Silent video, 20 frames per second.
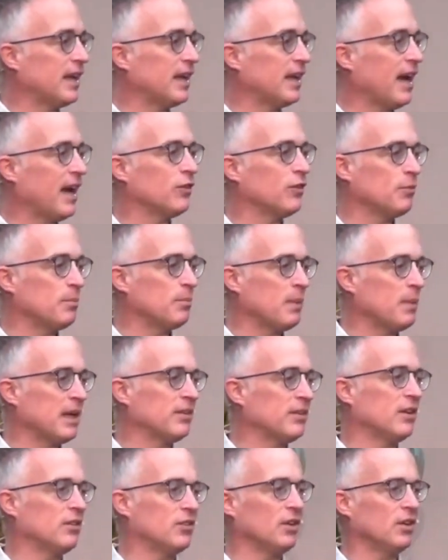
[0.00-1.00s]
churches,
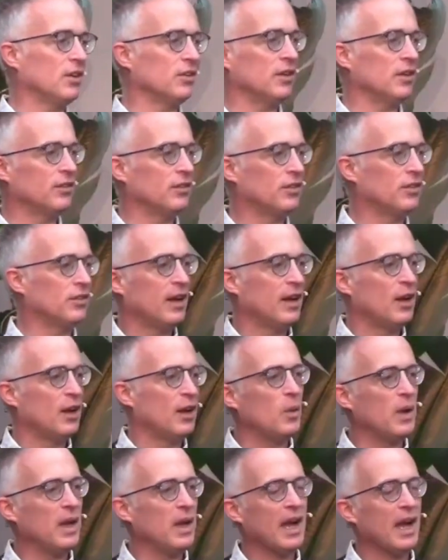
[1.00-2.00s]
we have
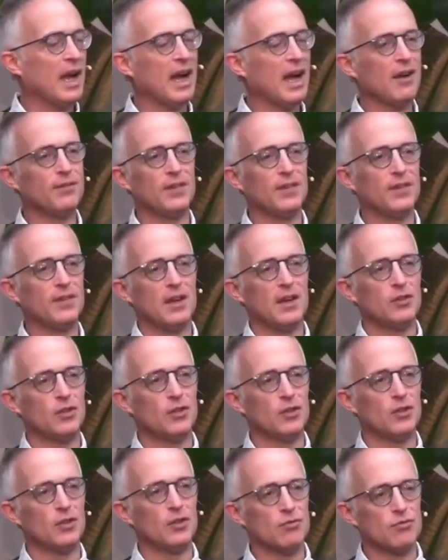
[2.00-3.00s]
to
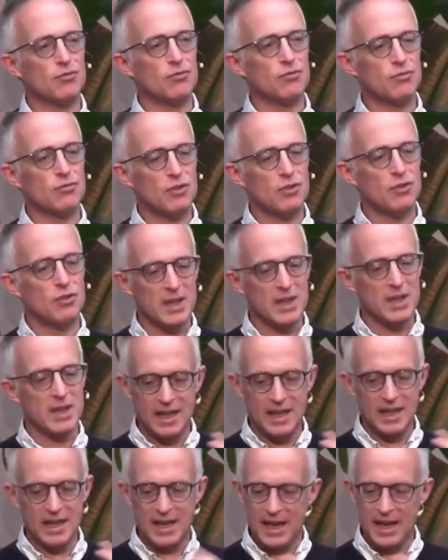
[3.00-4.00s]
recalibrate
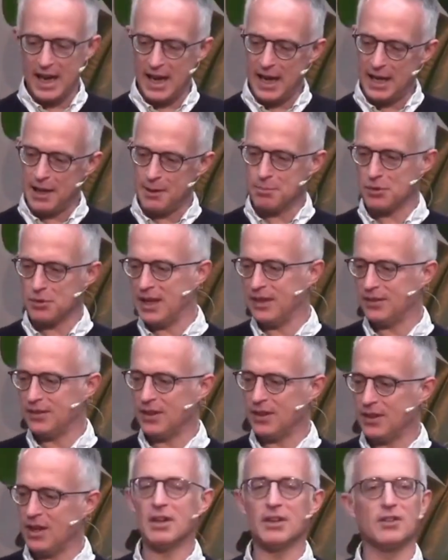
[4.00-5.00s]
our understanding
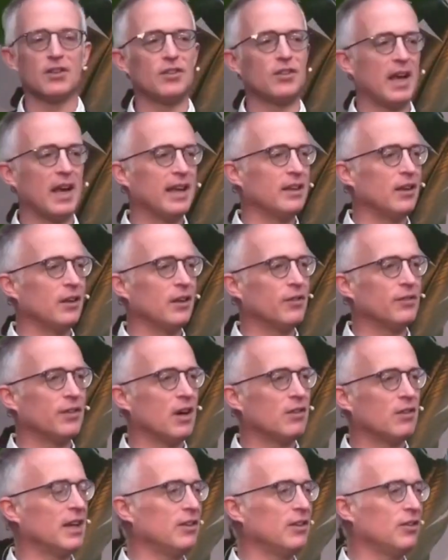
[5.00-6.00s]
of our relationship
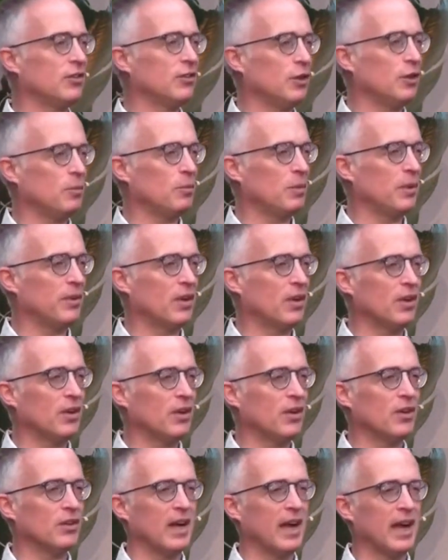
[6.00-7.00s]
with God and
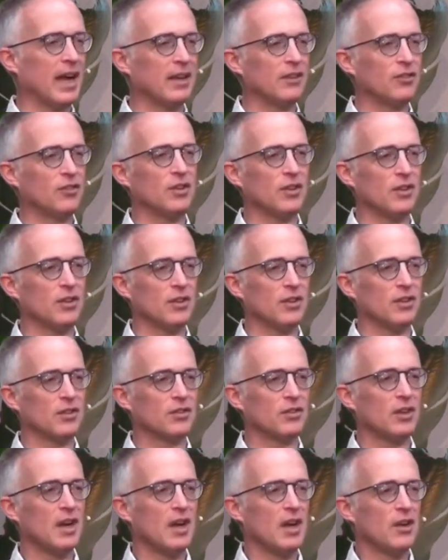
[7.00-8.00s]
church,
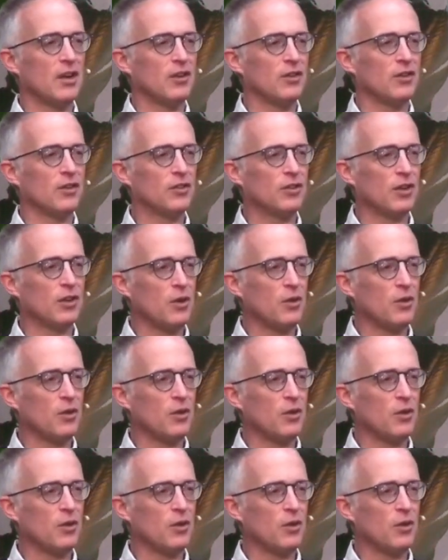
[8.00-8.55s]
so that